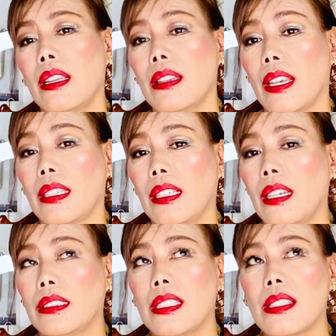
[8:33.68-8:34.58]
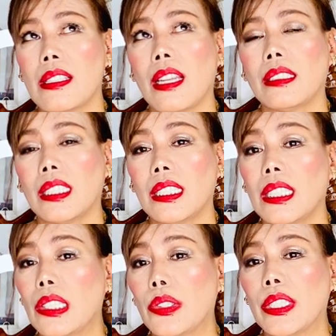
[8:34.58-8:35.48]
Thank God it's not a
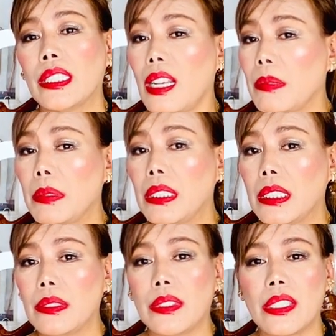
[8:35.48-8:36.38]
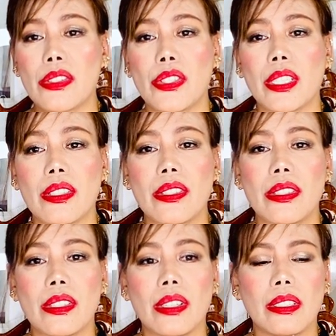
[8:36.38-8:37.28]
keloid. I believe it's
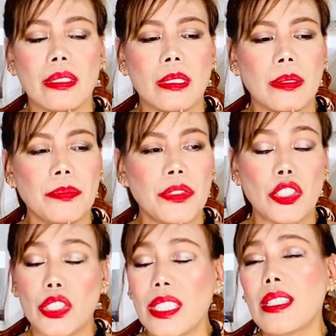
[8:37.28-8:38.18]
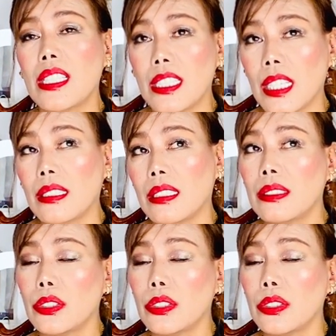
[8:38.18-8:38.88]
just she just needed to